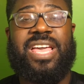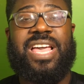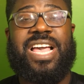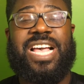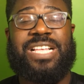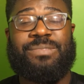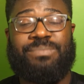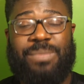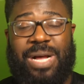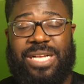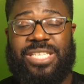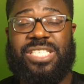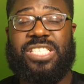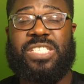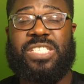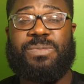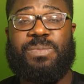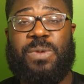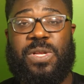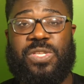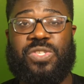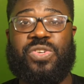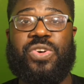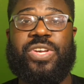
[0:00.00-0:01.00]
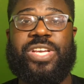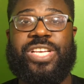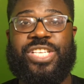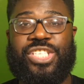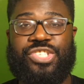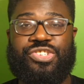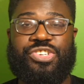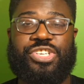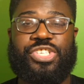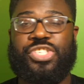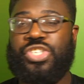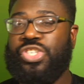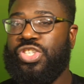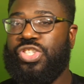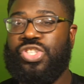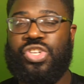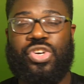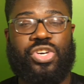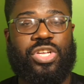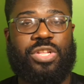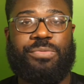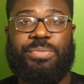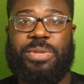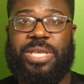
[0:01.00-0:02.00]
as much as Spurs got injury issues, it's not
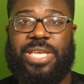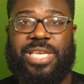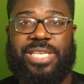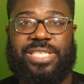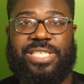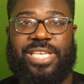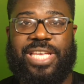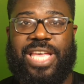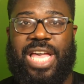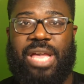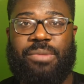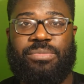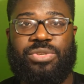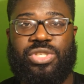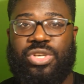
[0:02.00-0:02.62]
going to be an easy game.